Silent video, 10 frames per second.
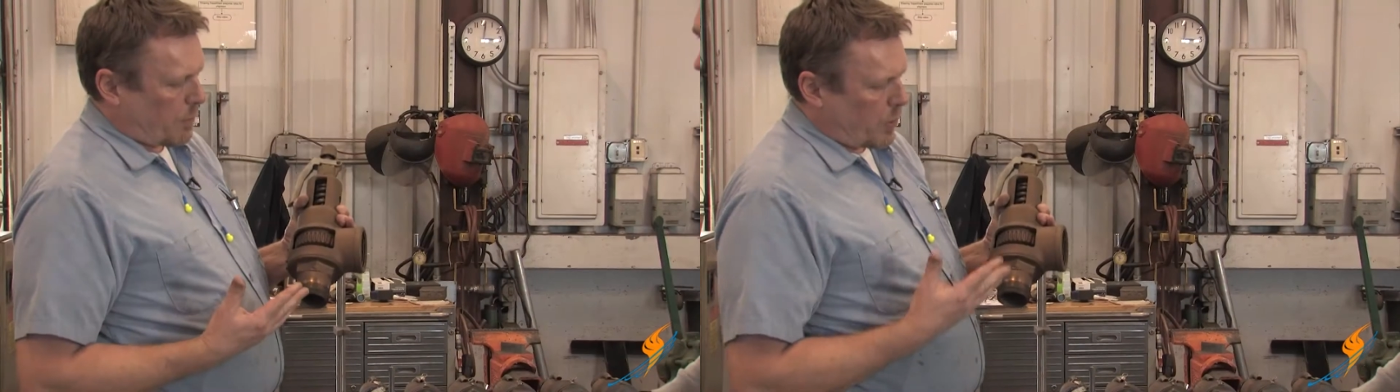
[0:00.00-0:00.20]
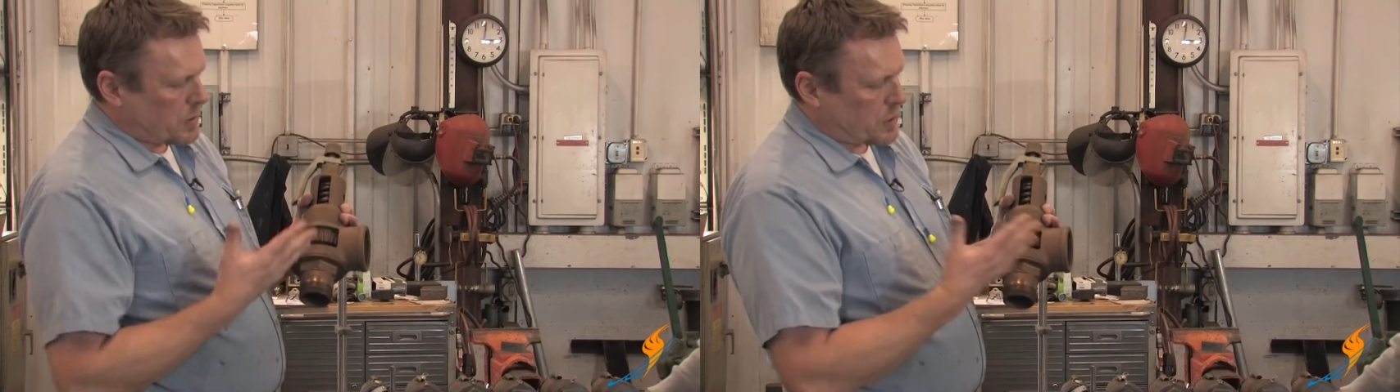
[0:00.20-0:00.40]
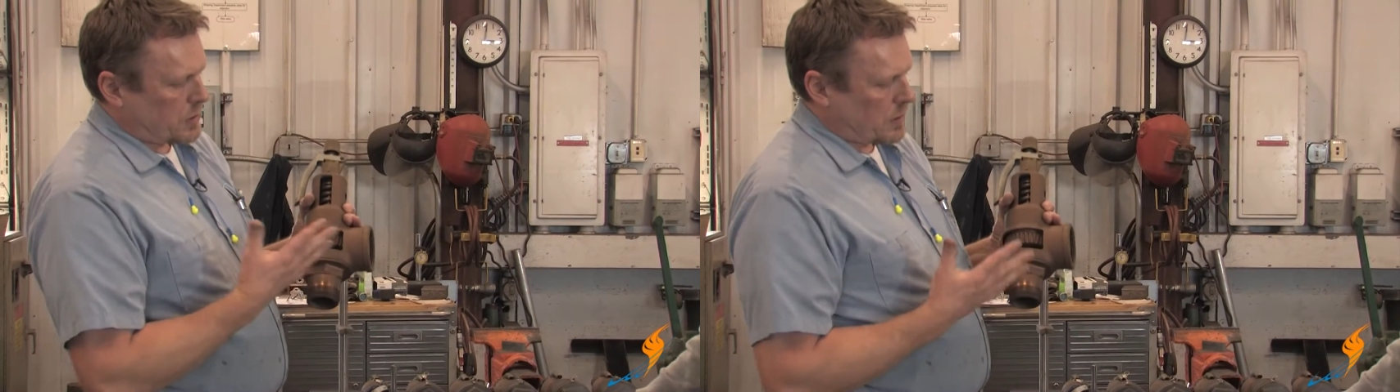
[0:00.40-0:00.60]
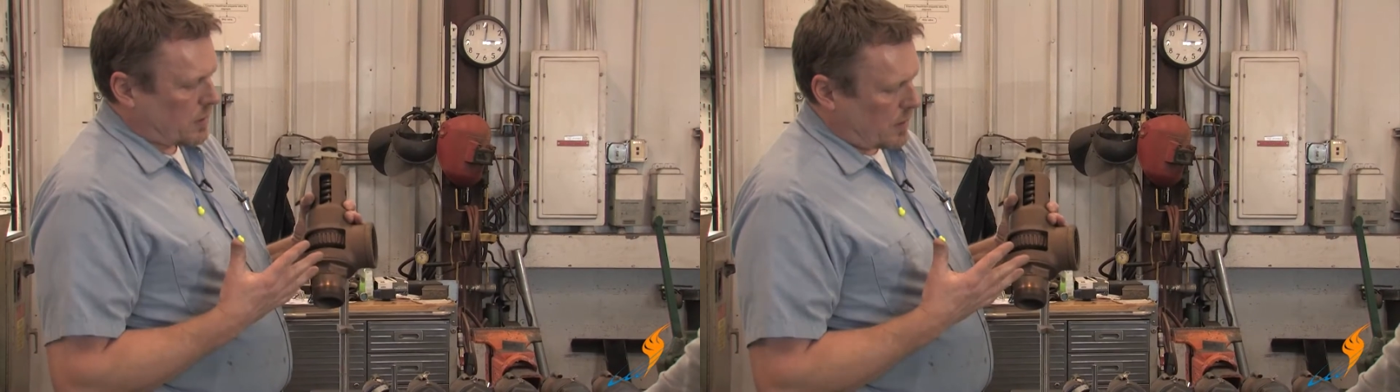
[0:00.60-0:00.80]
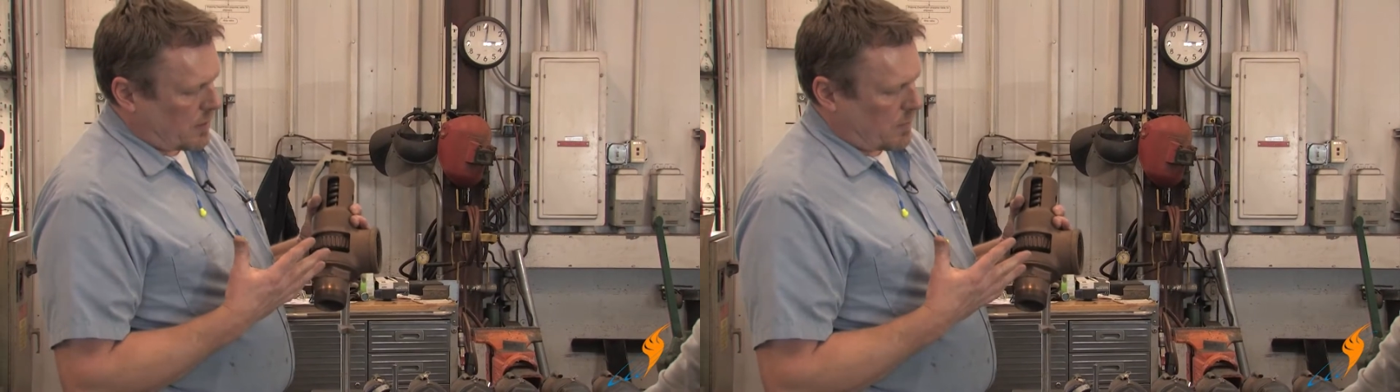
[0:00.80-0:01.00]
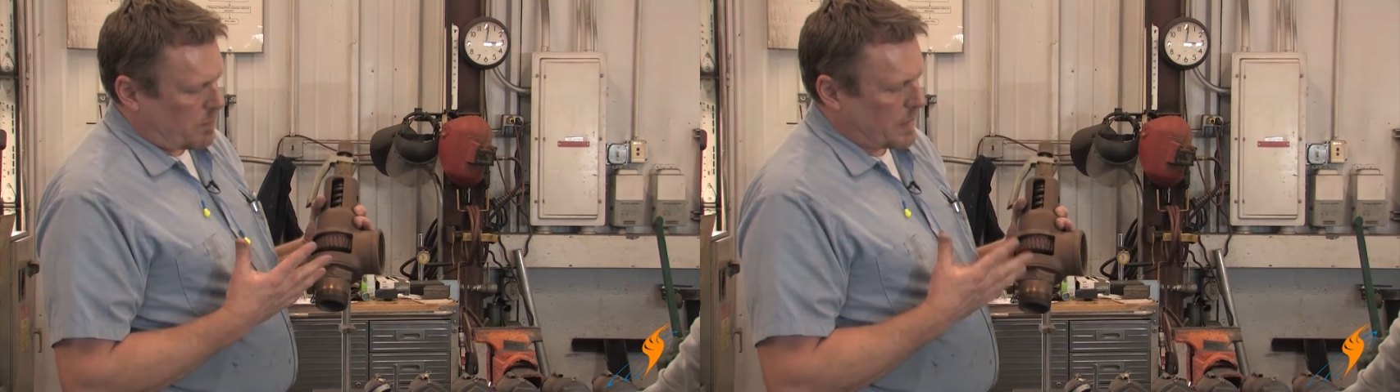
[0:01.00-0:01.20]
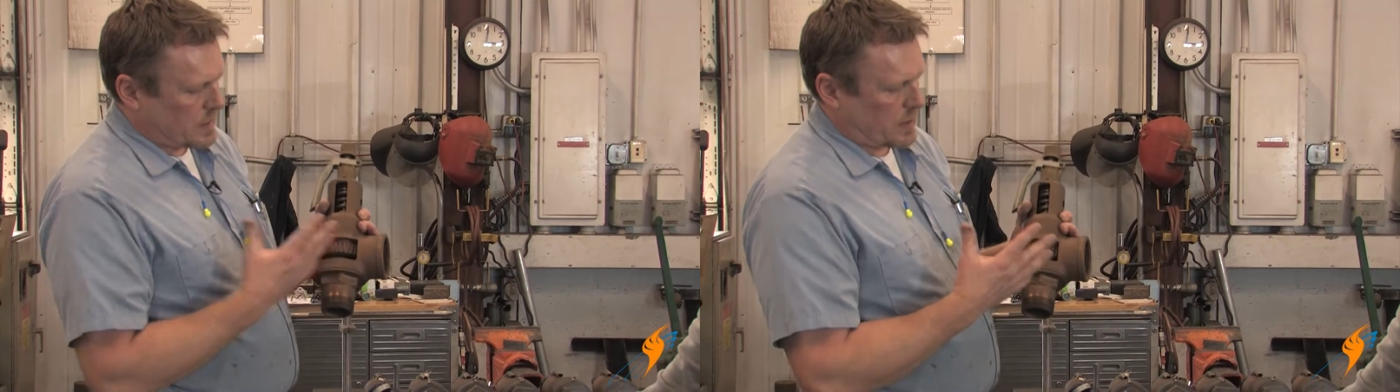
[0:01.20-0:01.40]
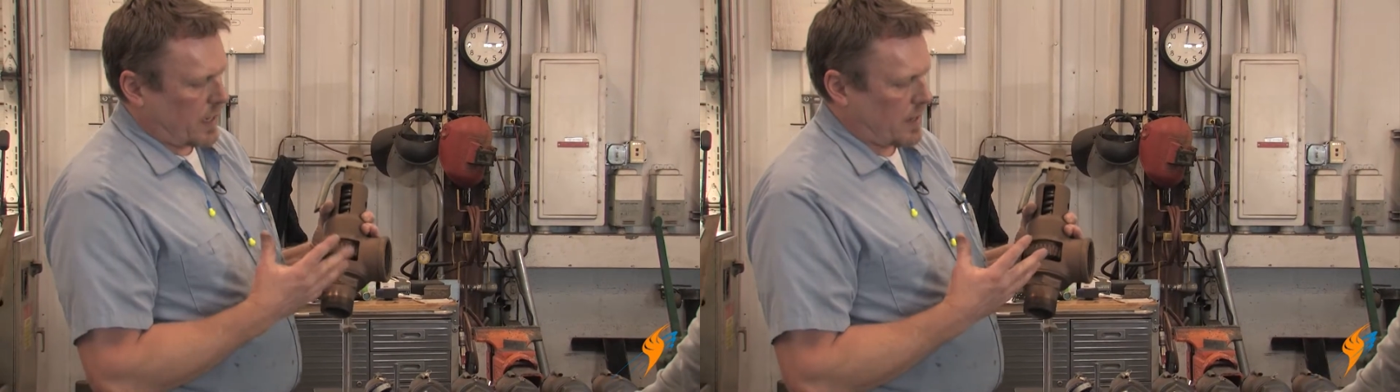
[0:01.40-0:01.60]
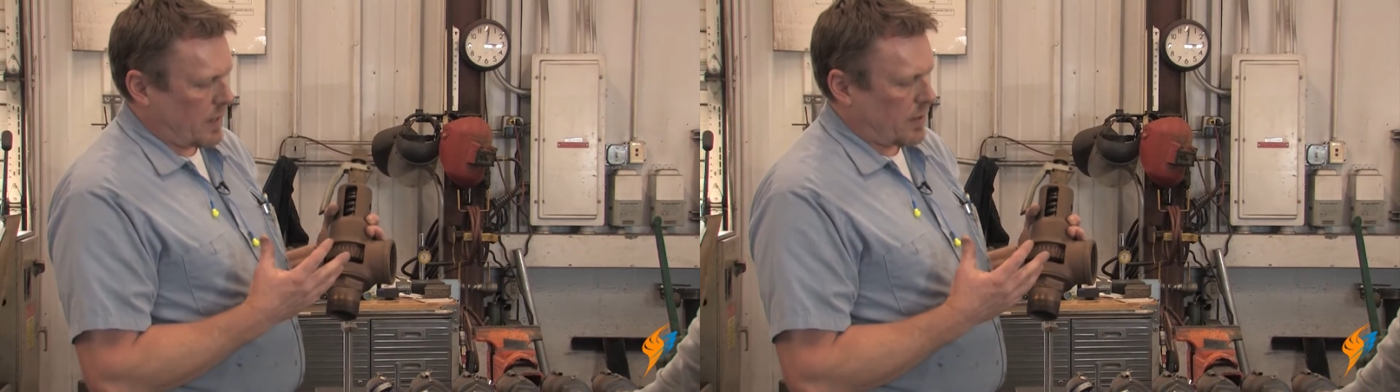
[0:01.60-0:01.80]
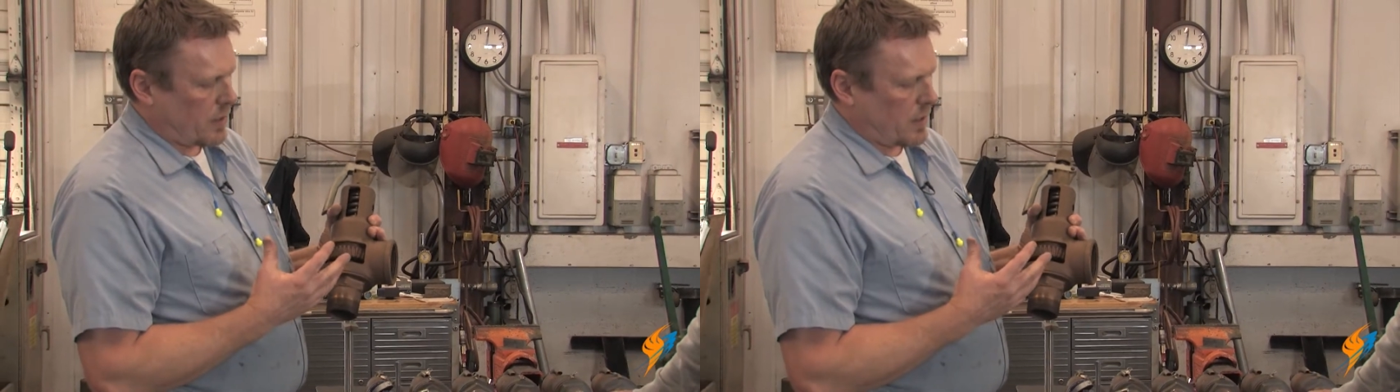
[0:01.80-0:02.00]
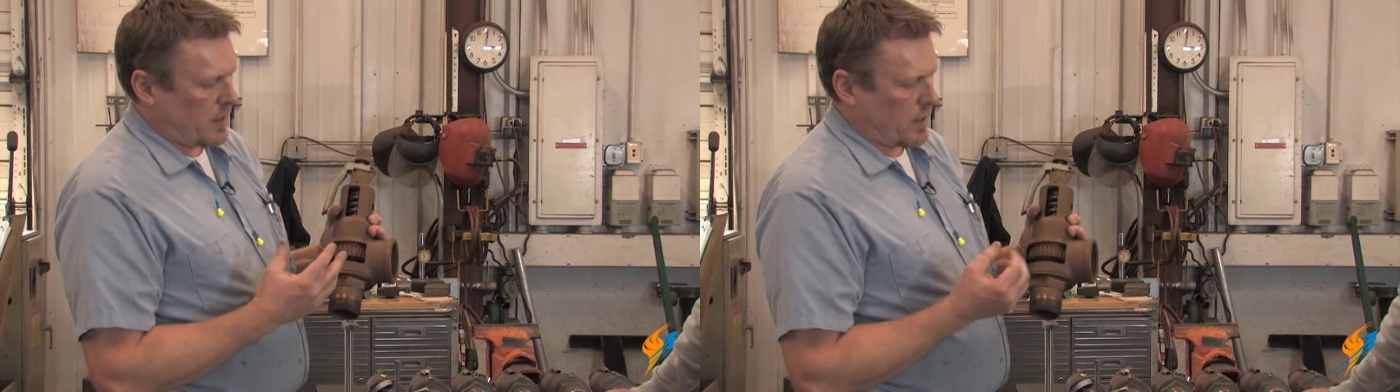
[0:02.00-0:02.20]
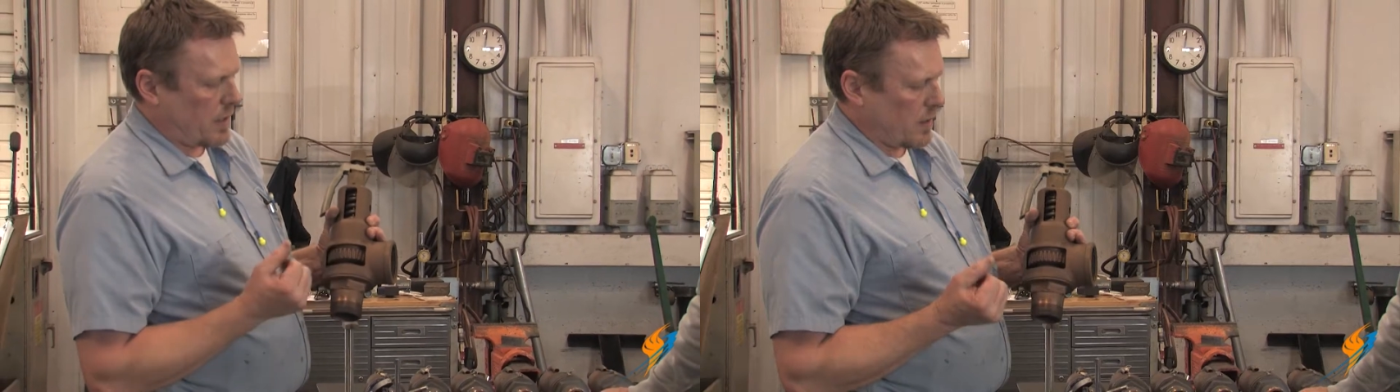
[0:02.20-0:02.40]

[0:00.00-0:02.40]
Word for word: pressure meets that area,